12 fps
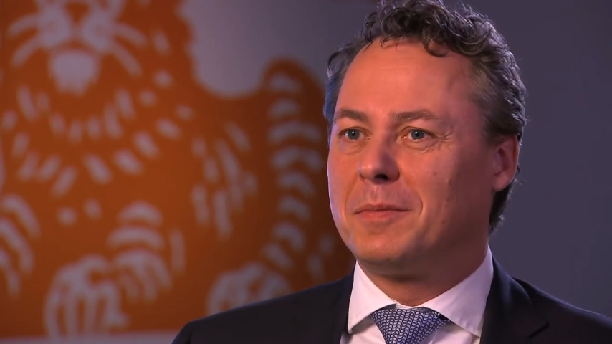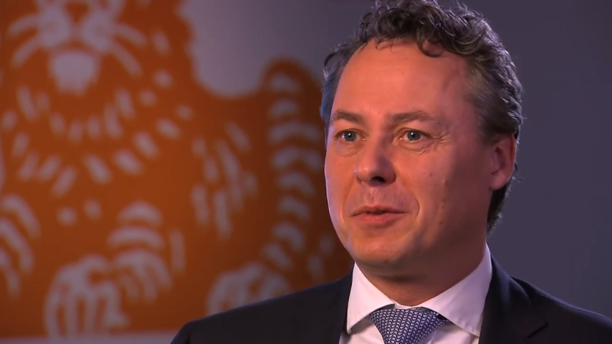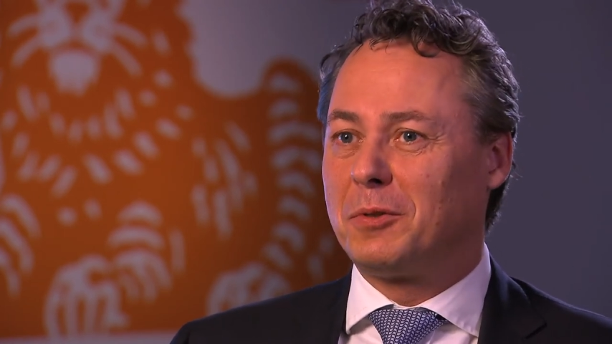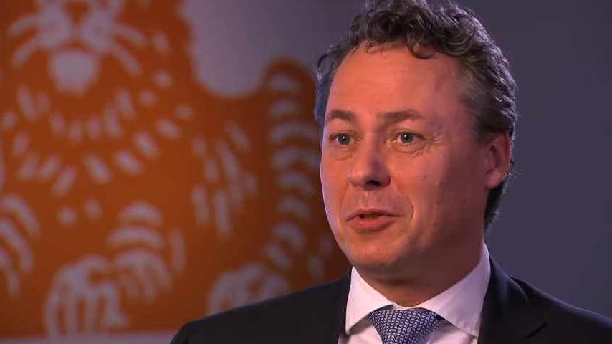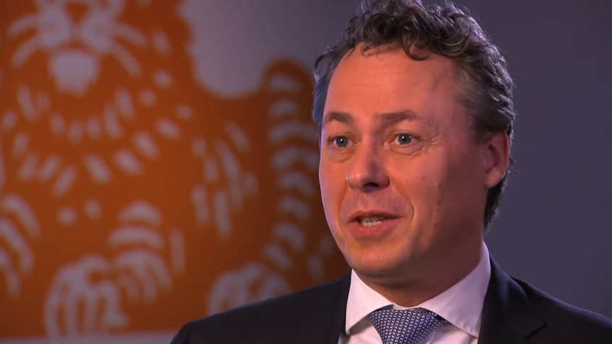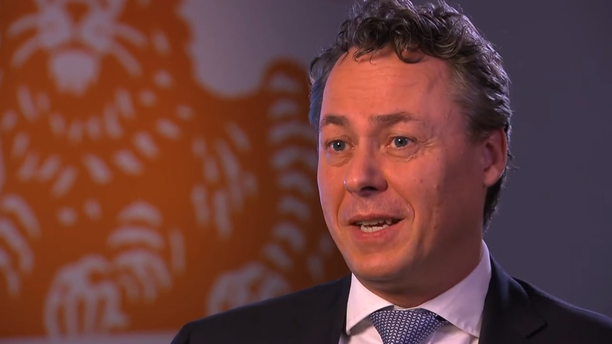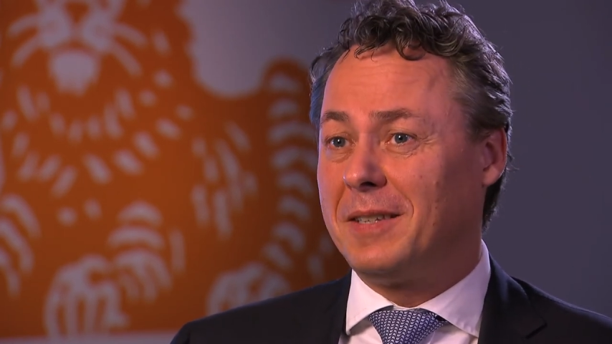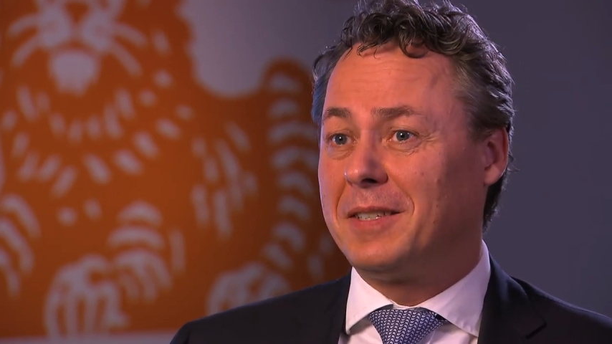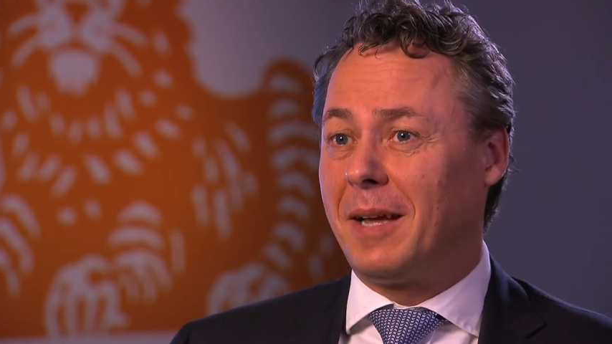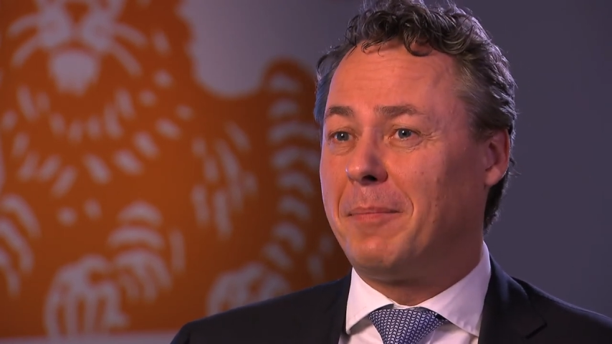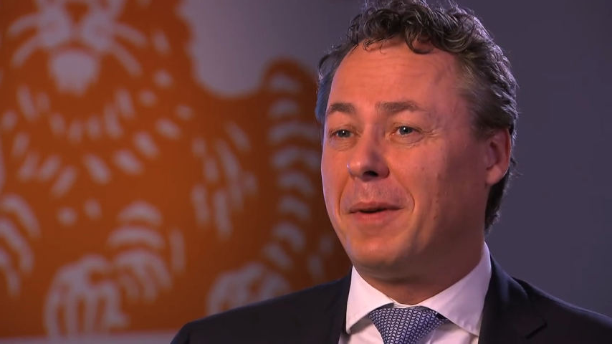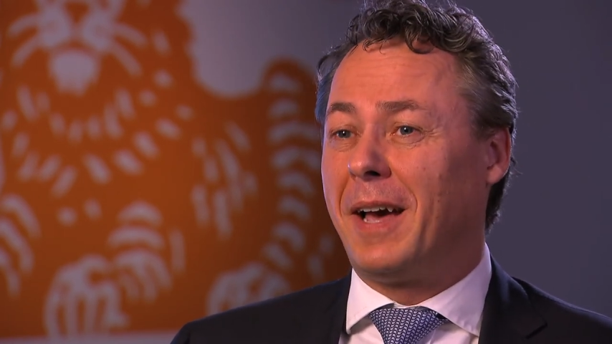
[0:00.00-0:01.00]
to stay a
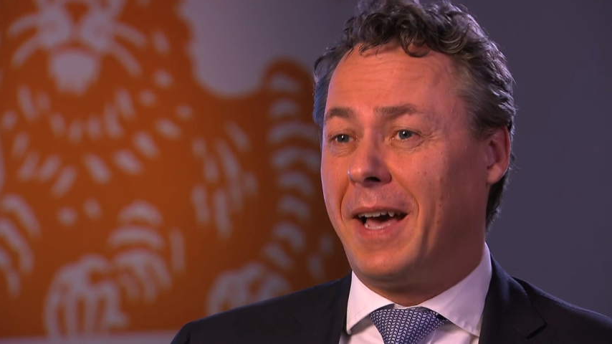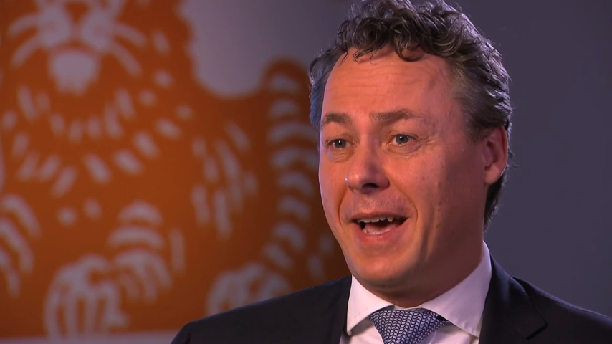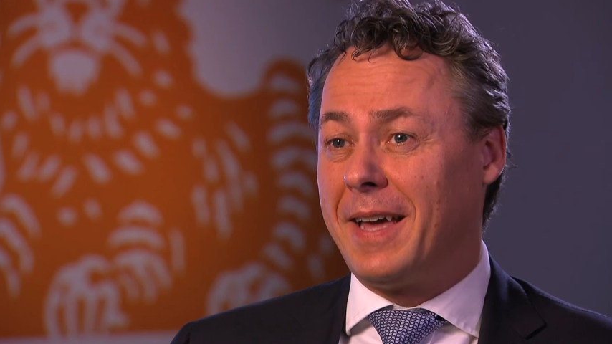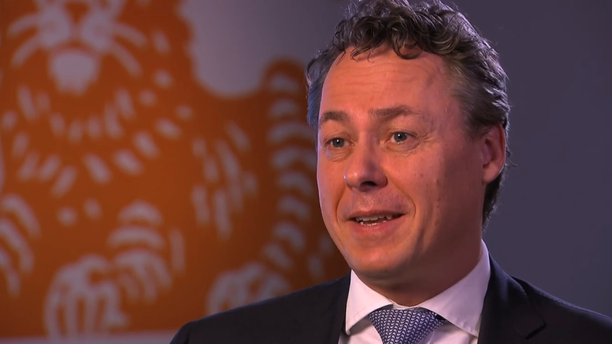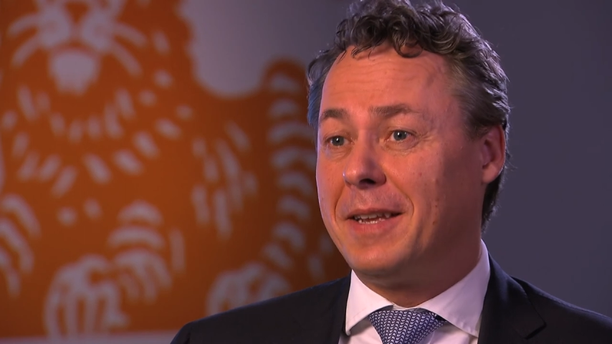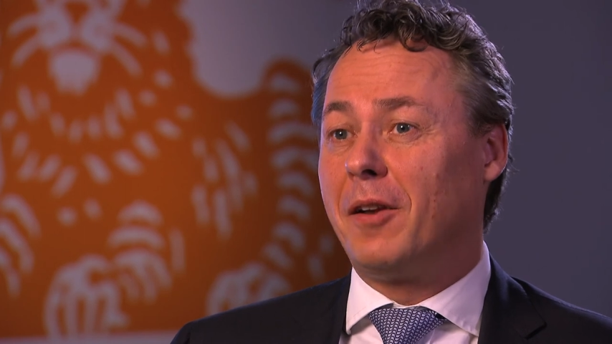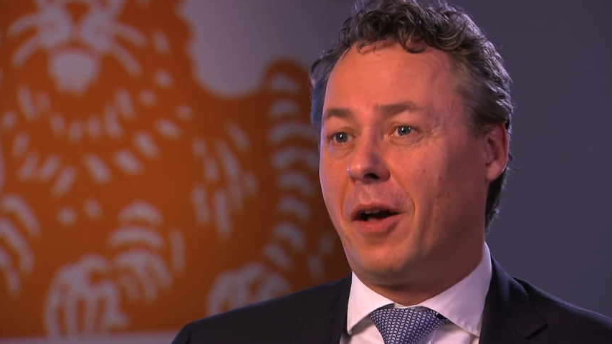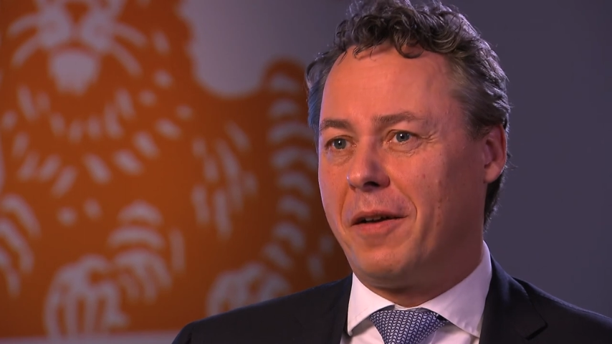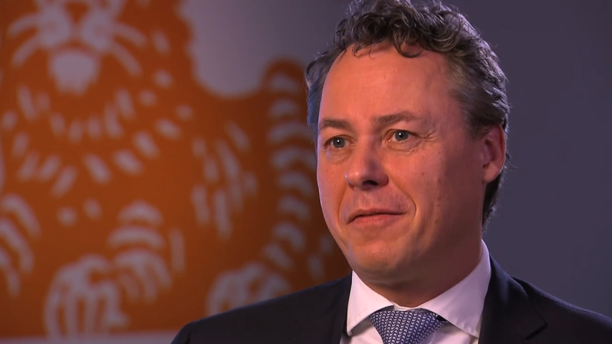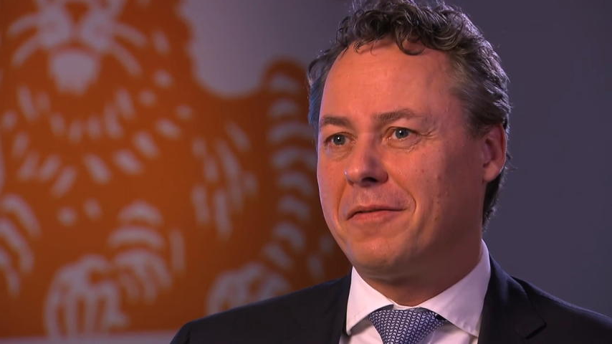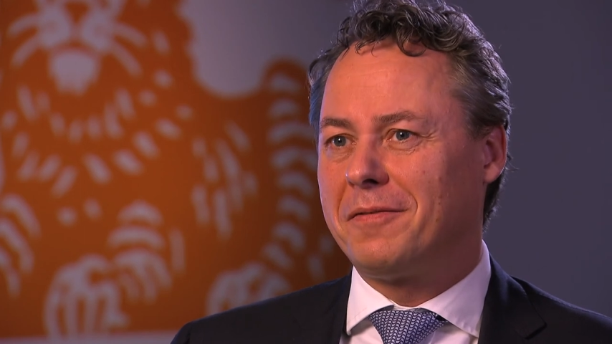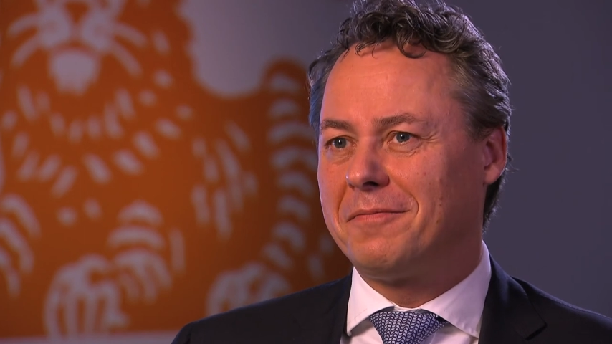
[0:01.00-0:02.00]
step ahead in
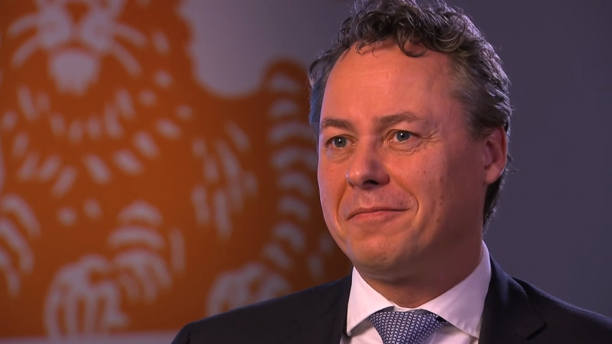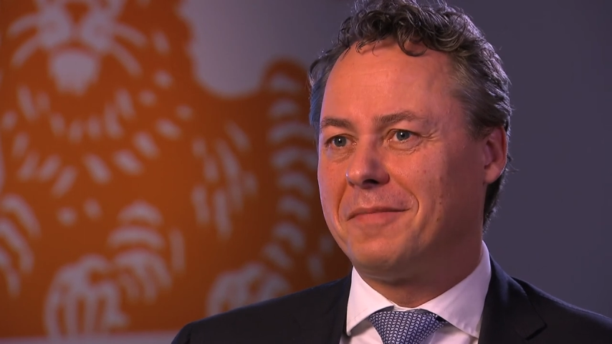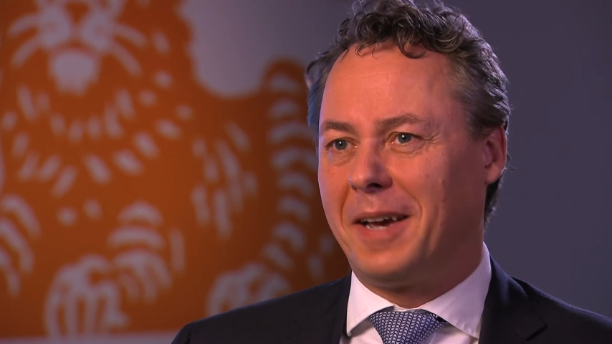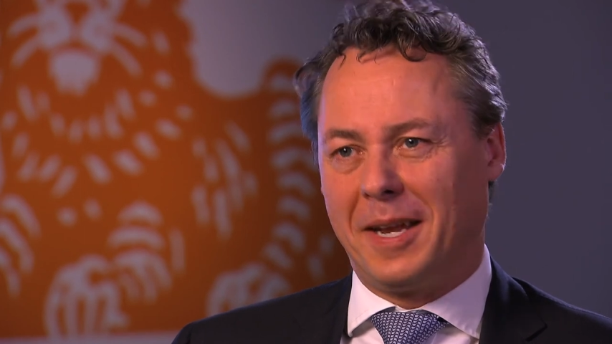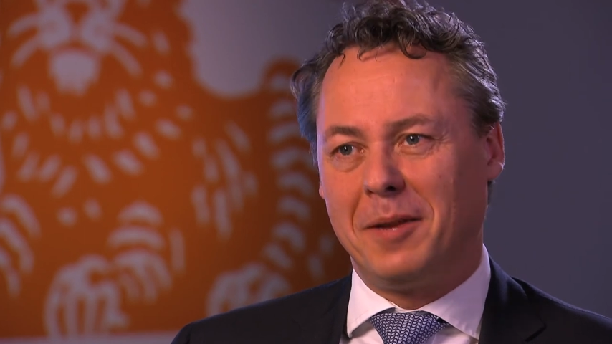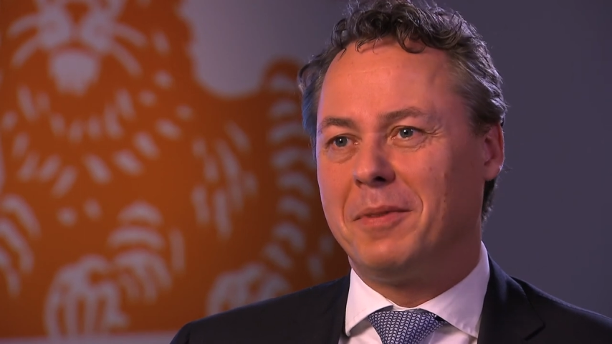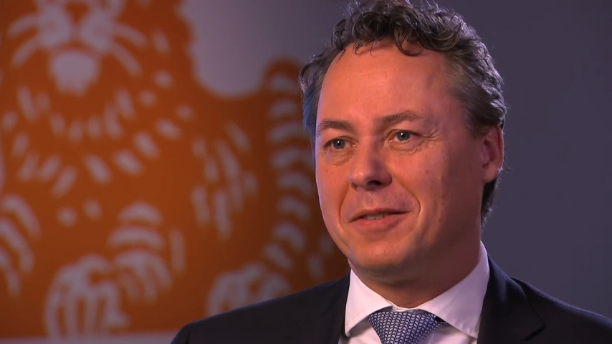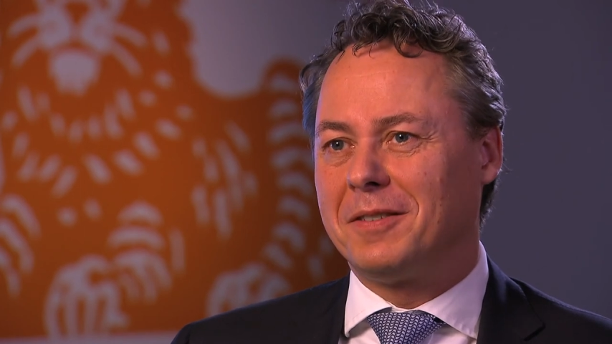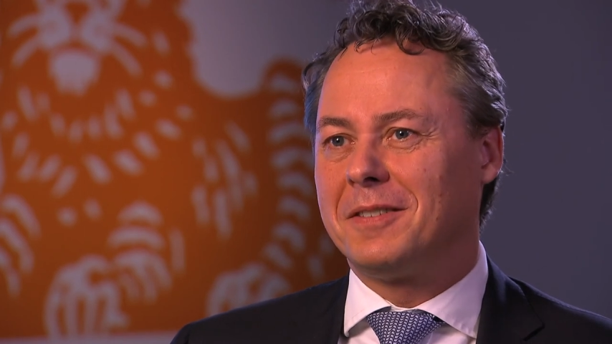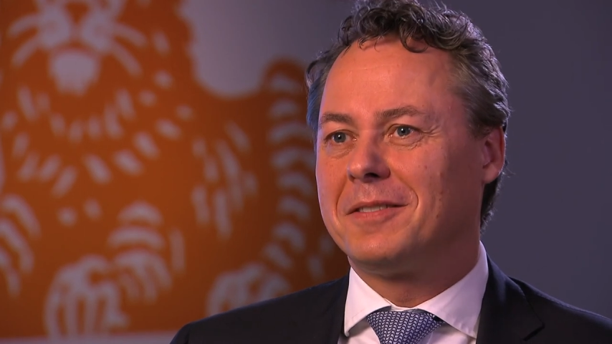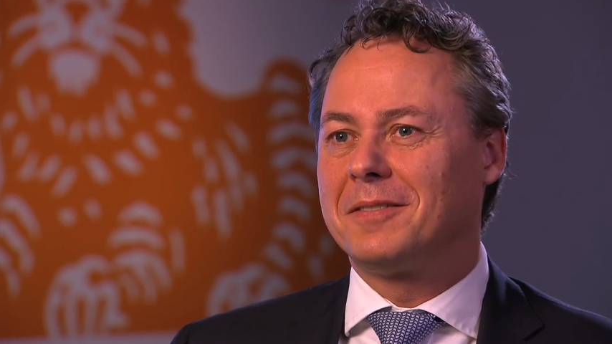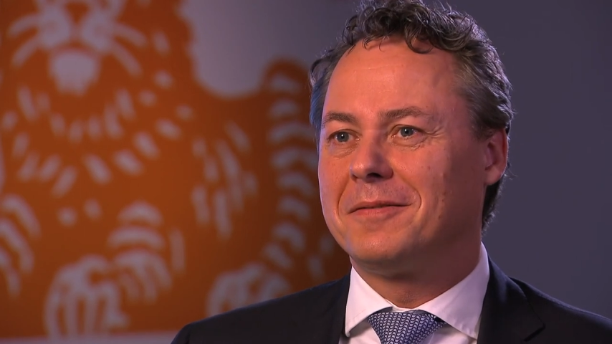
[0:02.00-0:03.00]
life and in
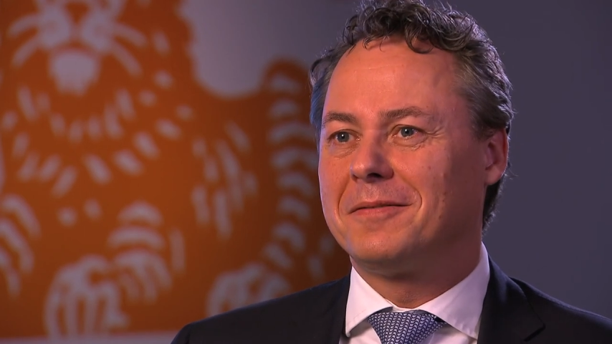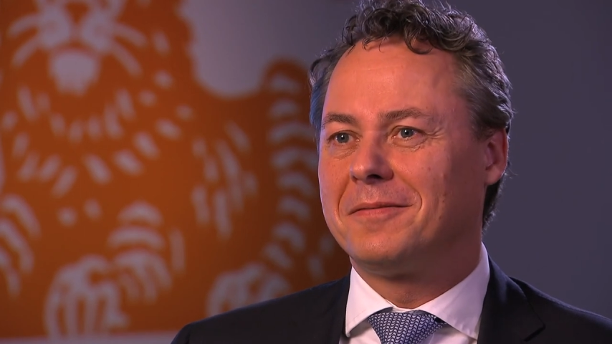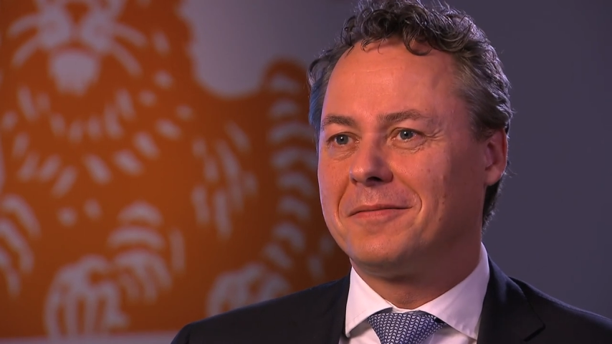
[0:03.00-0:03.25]
business.